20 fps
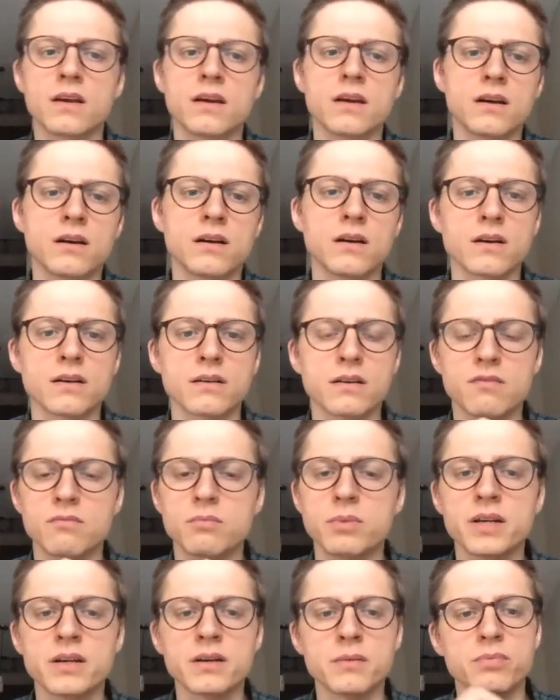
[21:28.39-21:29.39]
have
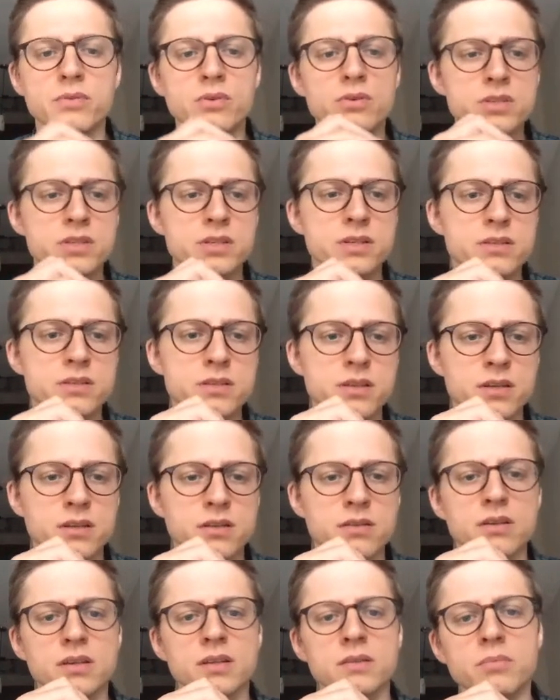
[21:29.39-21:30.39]
better process
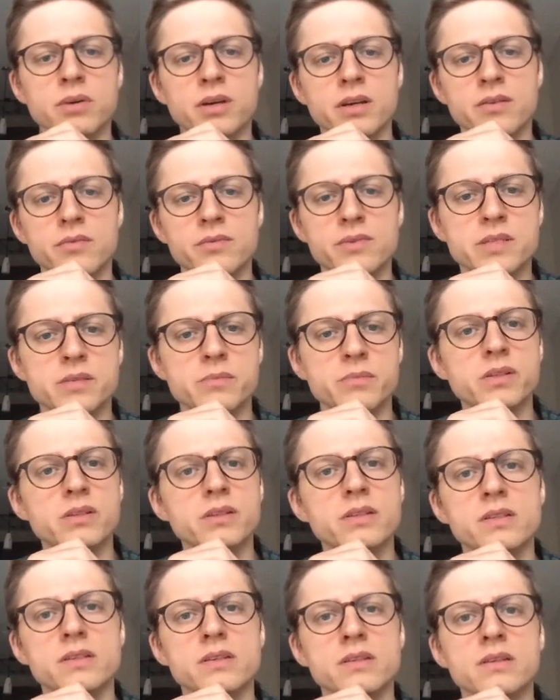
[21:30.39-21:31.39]
and better
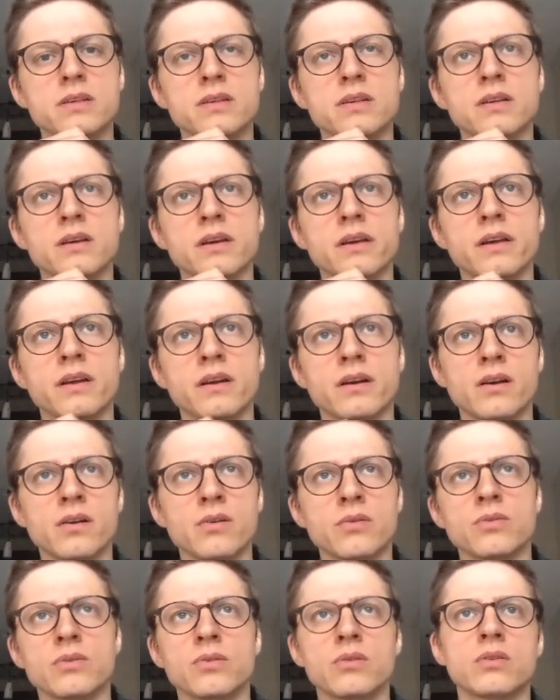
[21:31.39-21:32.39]
visibility
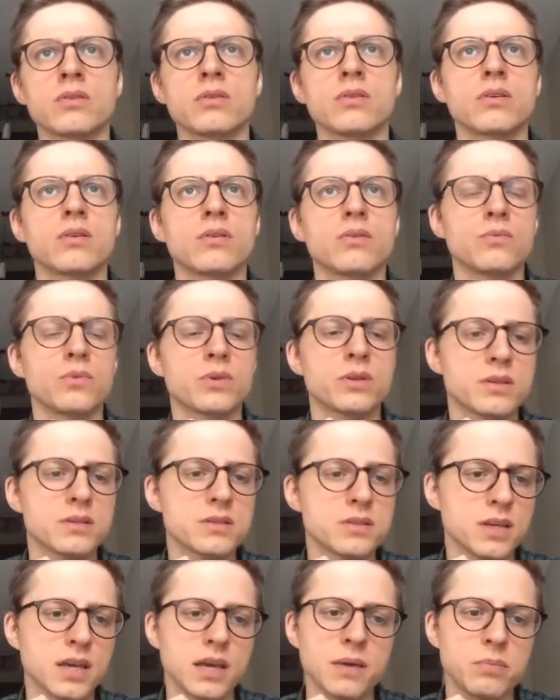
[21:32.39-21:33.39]
around what
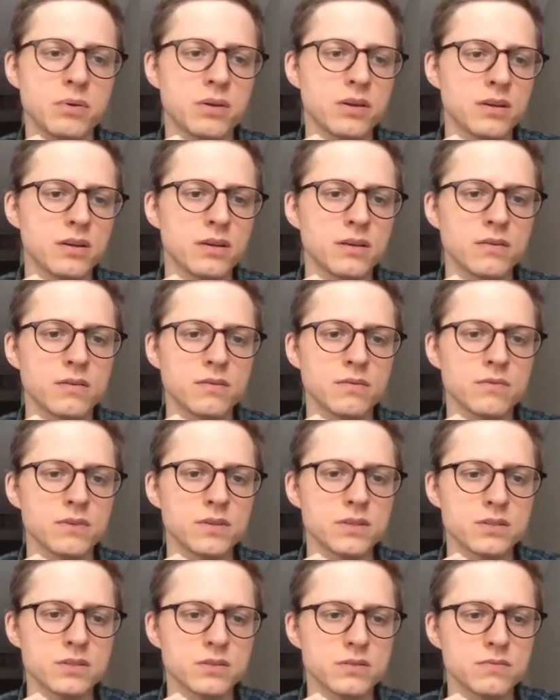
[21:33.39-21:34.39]
is happening
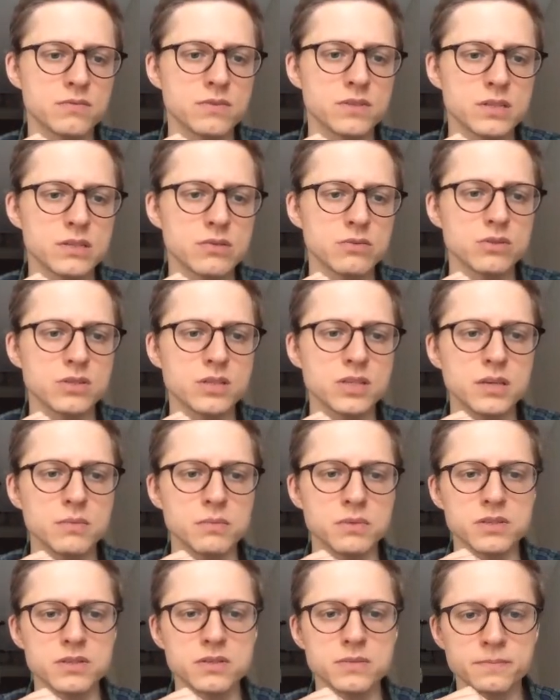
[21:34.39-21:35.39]
with those
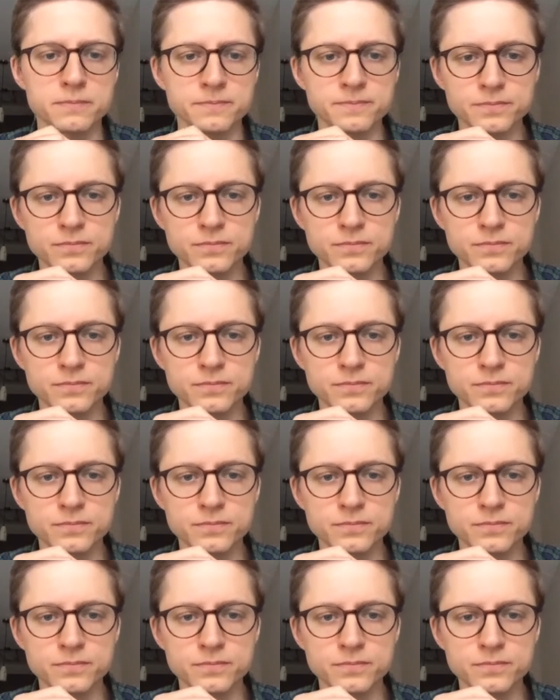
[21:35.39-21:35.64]
schemas.